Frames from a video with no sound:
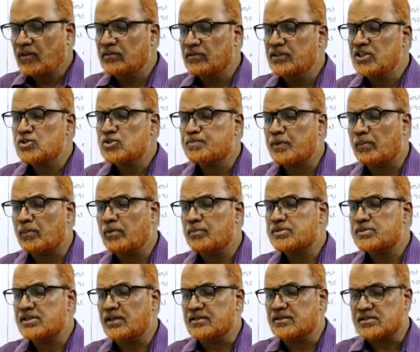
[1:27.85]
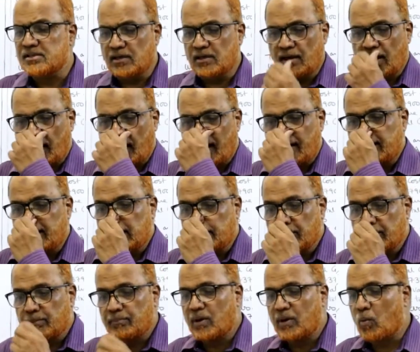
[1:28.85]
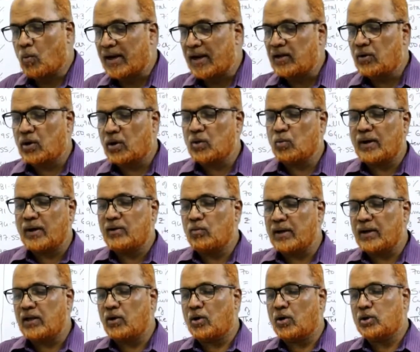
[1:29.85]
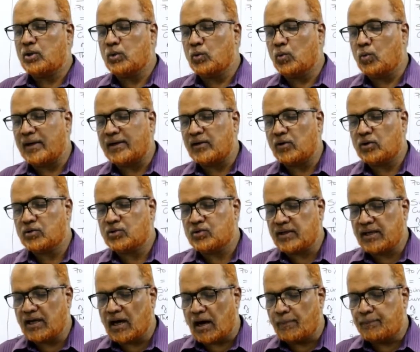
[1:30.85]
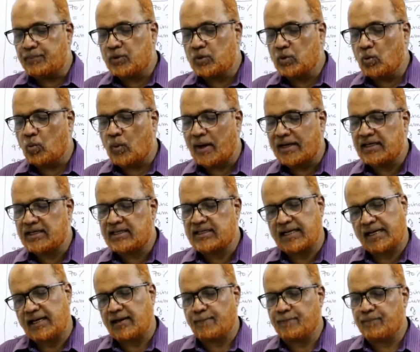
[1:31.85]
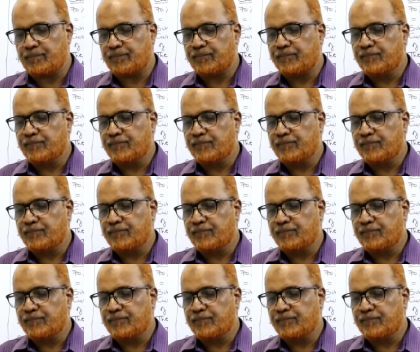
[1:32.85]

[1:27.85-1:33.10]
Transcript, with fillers: this problem says item number 101, 102, 103 up to 110.